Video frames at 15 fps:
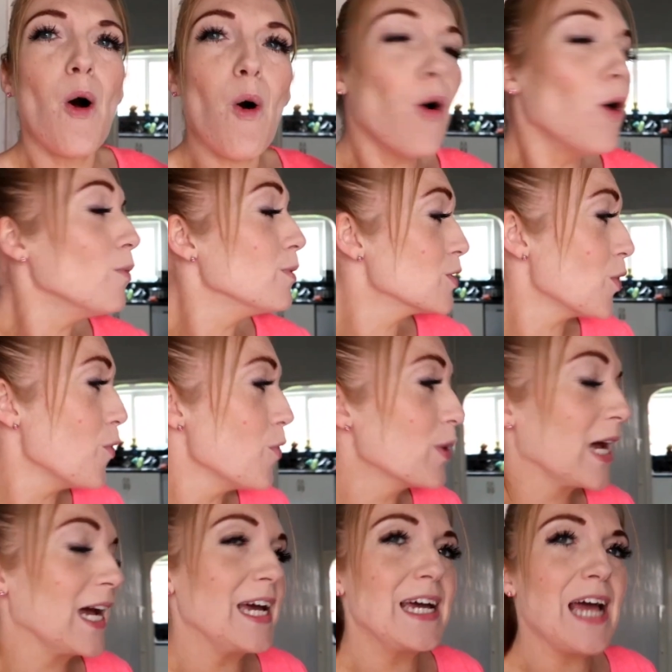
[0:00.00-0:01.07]
all was
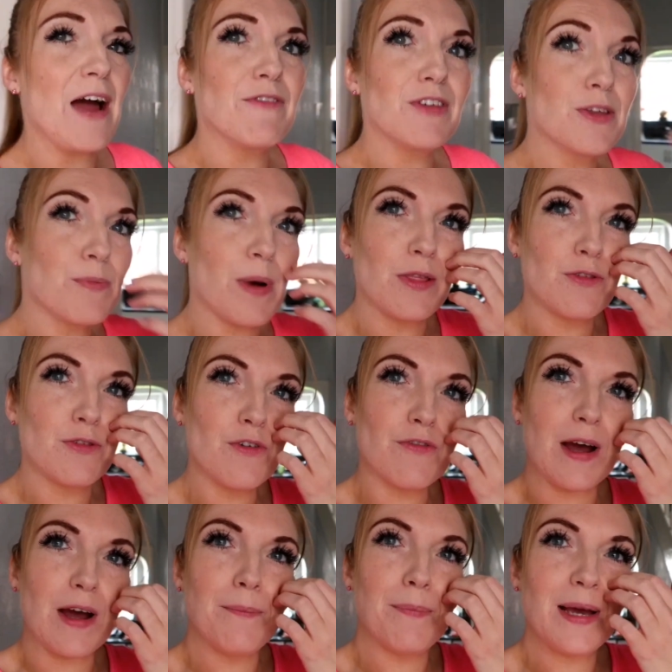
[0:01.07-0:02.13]
okay, everything went through
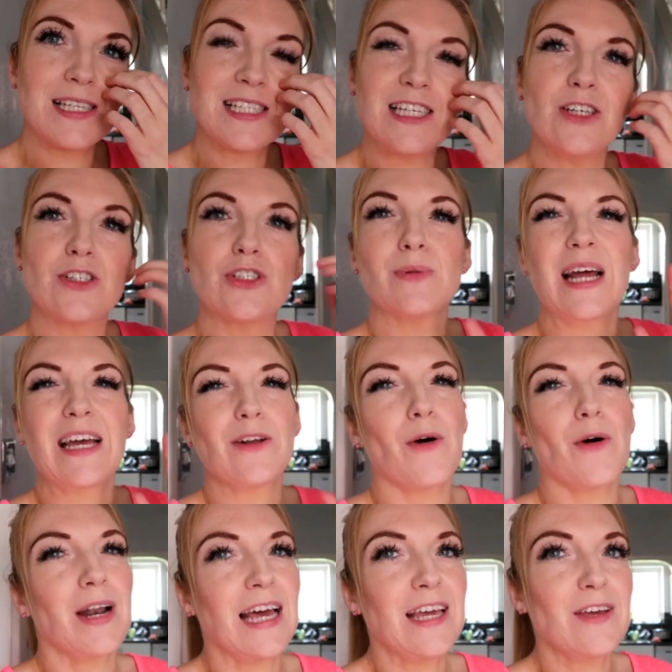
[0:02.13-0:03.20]
fine. Basically, you do like an
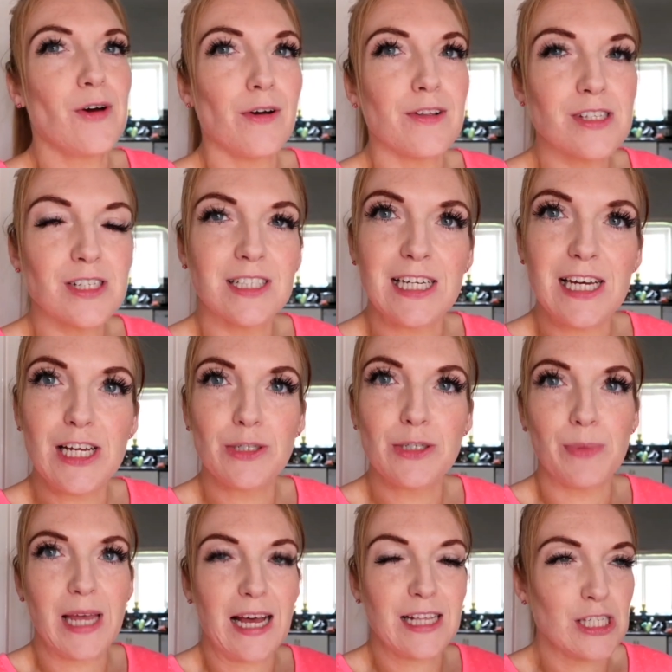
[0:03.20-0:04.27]
online consultation
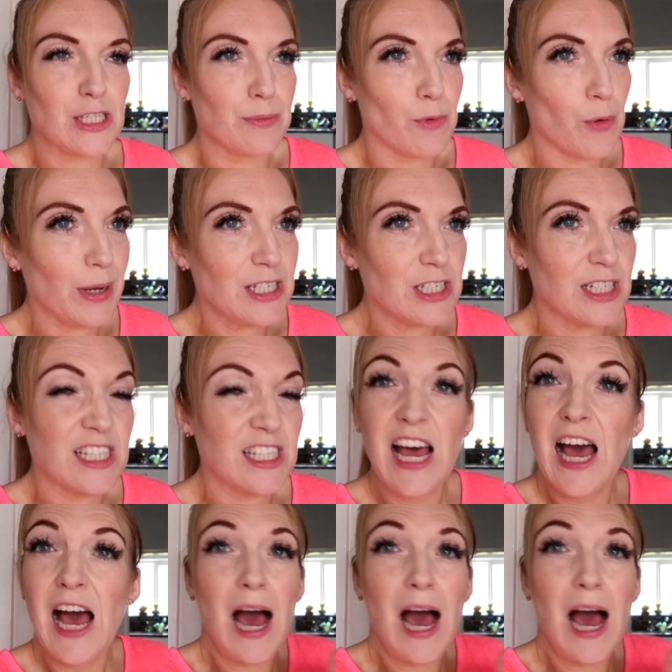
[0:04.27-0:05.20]
where you answer some questions.